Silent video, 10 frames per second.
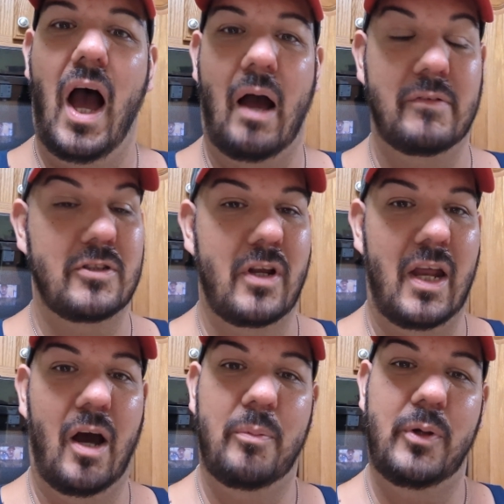I'm just trying
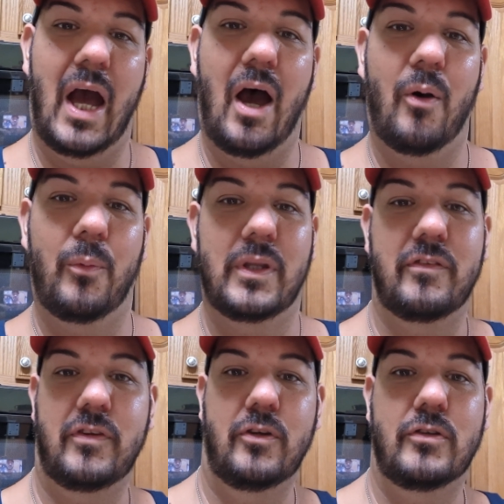to help you out with a
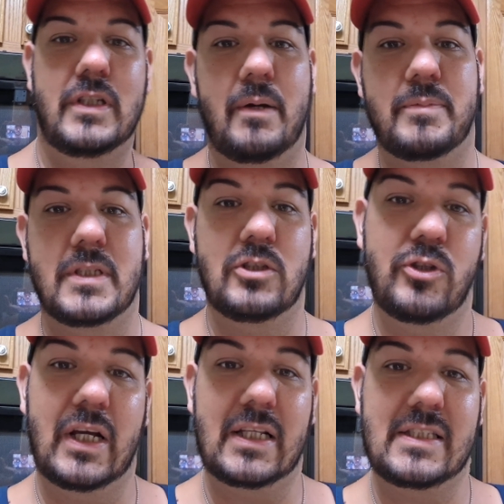few tips and
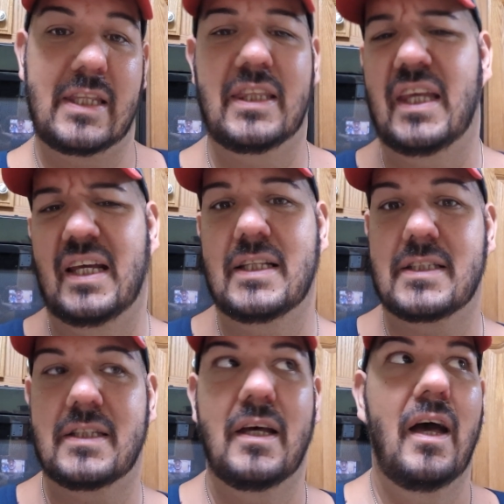tricks and things